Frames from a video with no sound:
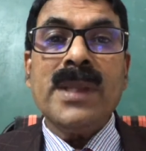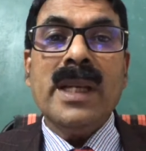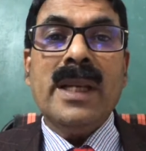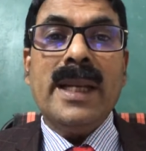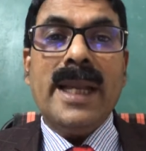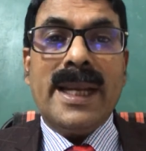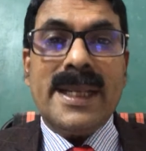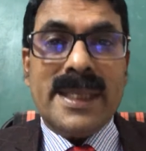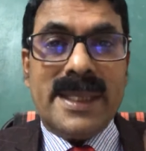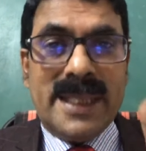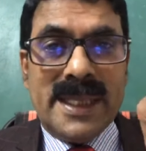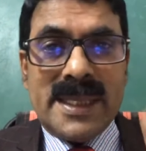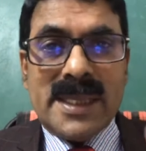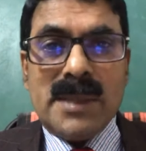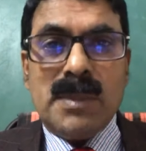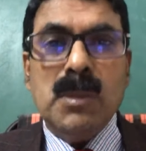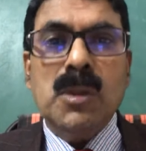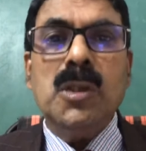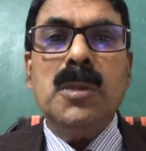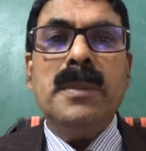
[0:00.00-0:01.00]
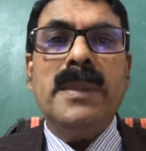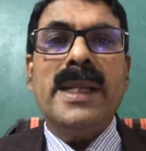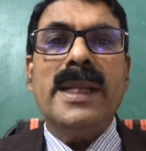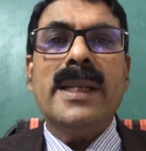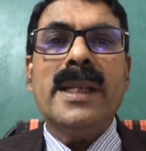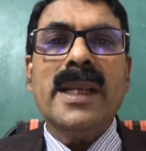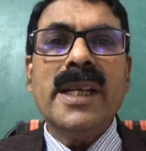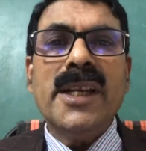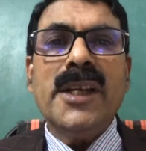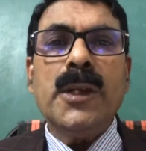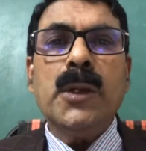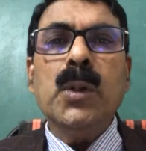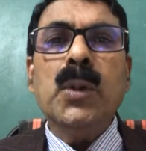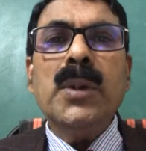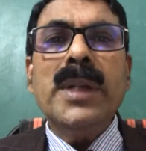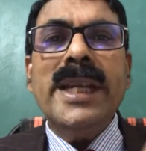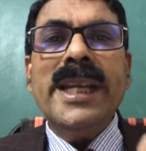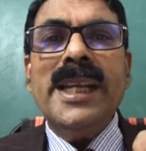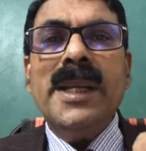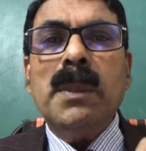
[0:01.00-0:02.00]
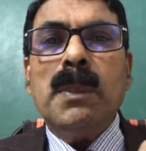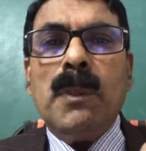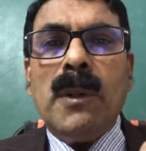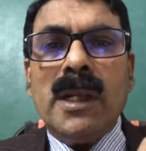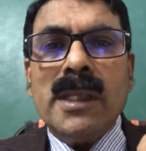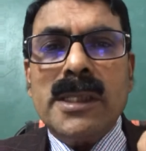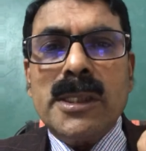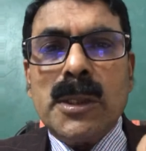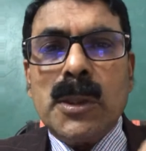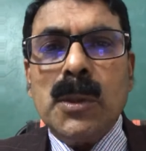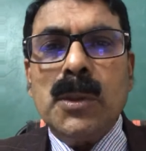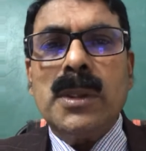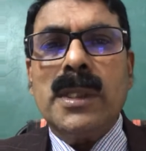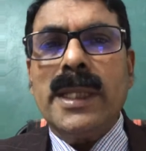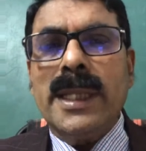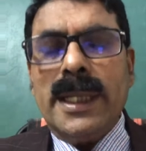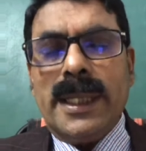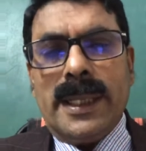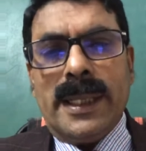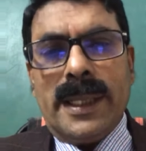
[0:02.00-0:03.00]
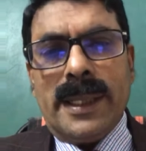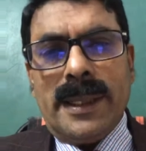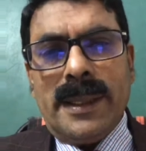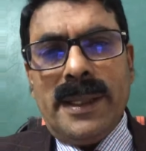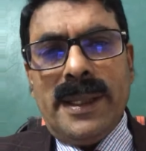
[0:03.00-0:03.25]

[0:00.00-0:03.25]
At this moment, you need positive thinking.